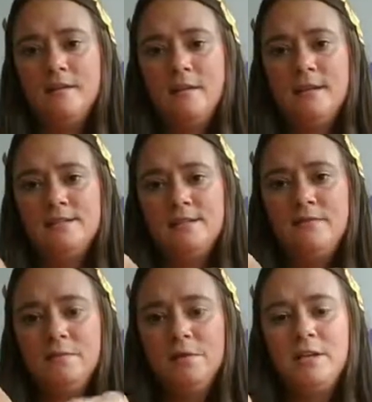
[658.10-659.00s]
I still have
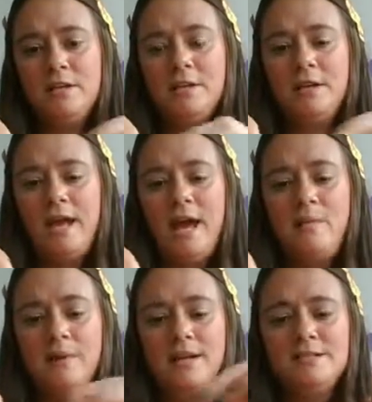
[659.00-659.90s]
a pretty good gap,
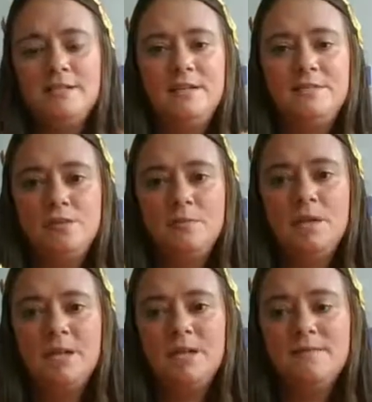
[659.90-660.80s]
but I still have so
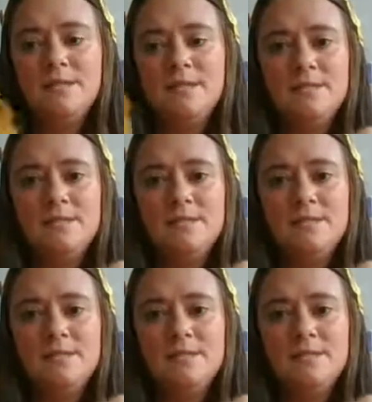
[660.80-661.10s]
many leaves on this